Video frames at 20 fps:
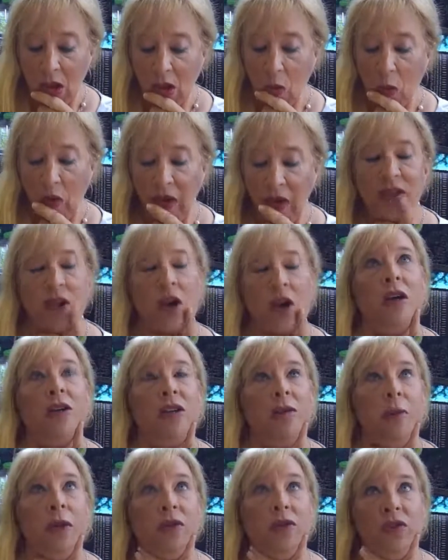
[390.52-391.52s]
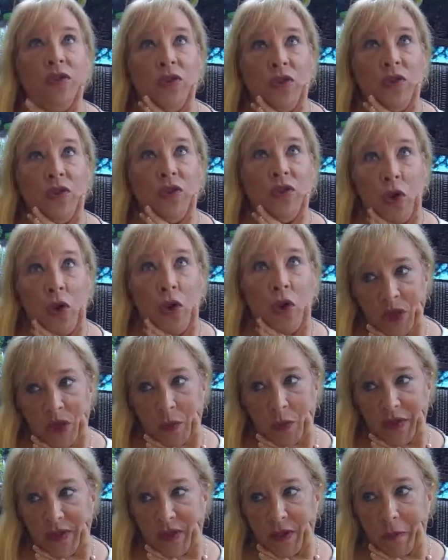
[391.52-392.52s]
We talked about so
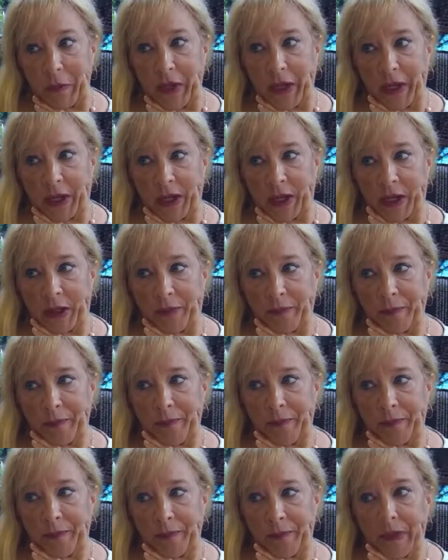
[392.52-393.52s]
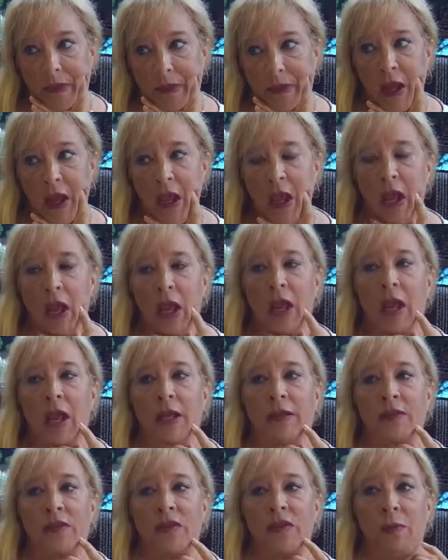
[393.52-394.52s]
much with Sabina.
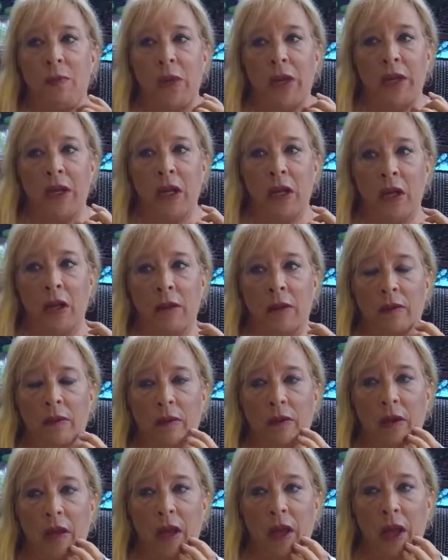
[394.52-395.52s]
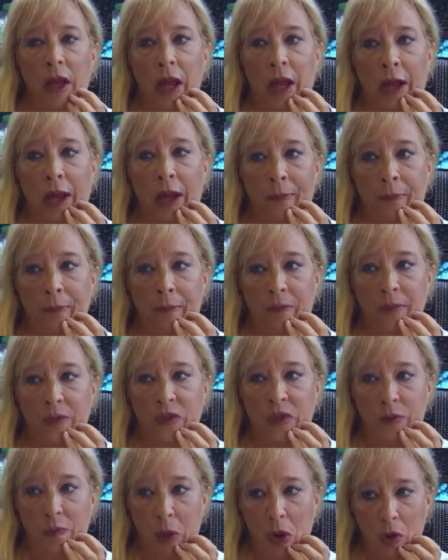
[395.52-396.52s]
And Sabina
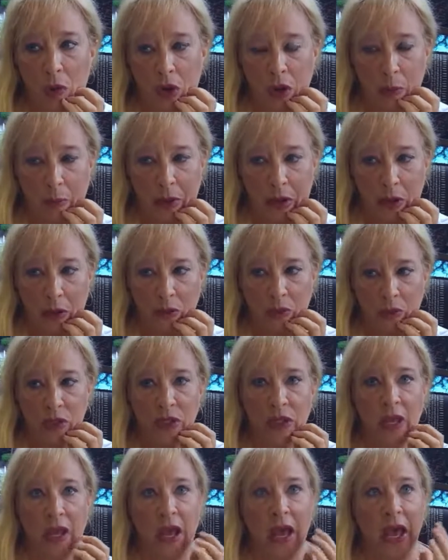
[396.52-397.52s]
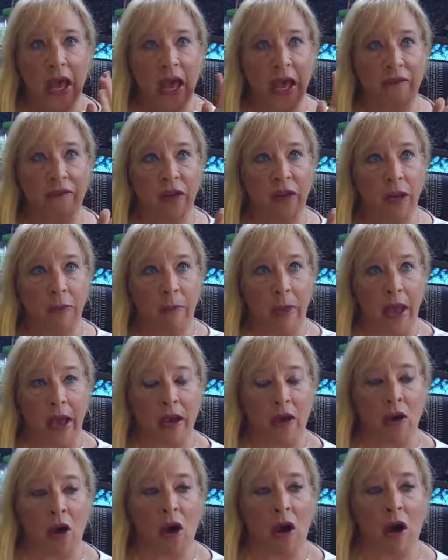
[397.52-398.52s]
spoke about having a
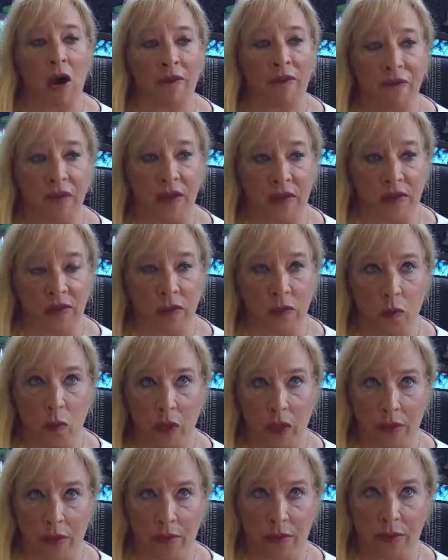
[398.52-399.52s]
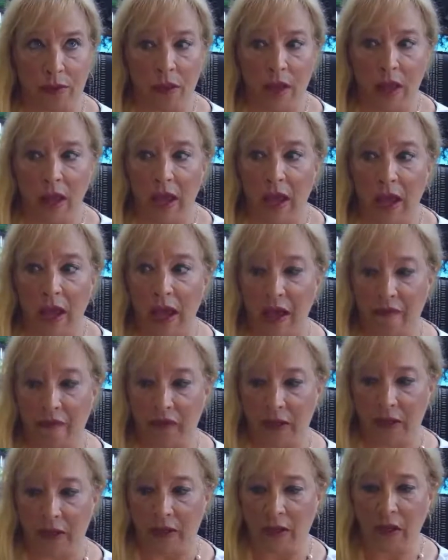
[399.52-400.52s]
back office with
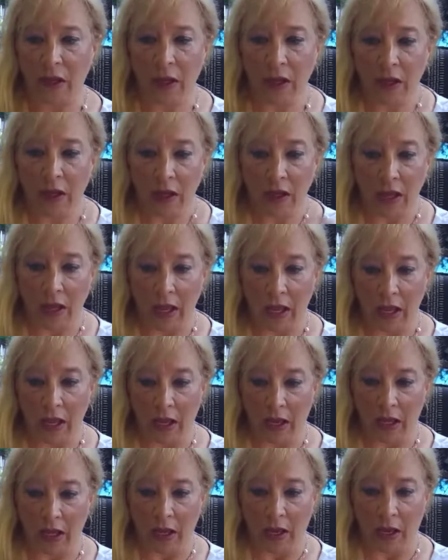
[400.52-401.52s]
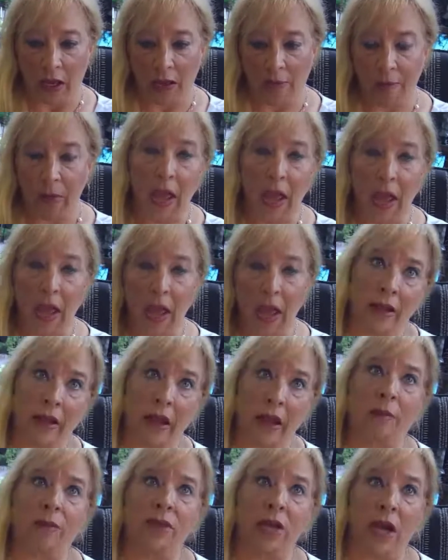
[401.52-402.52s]
having a
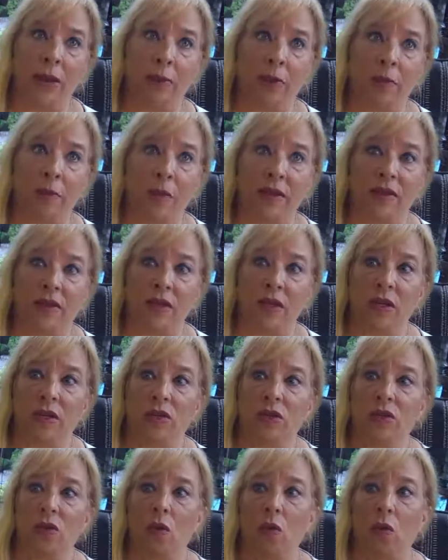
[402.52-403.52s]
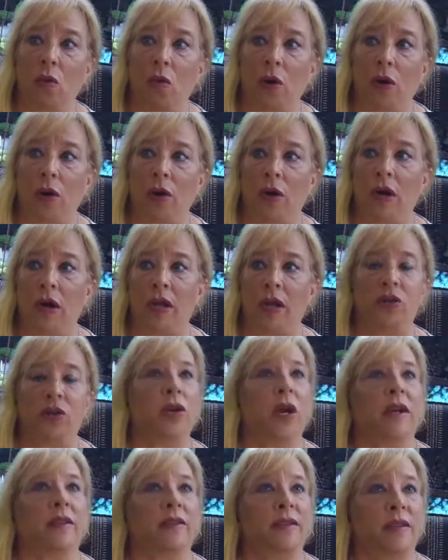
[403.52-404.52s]
MLM type of business or a
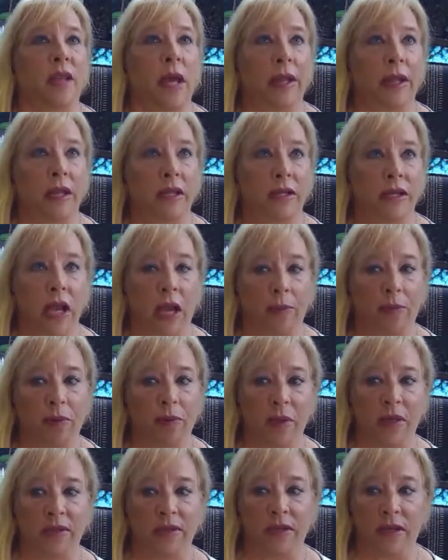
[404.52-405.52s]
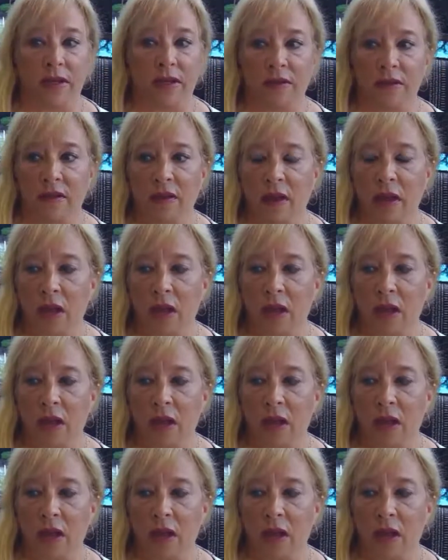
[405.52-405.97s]
direct selling type of business.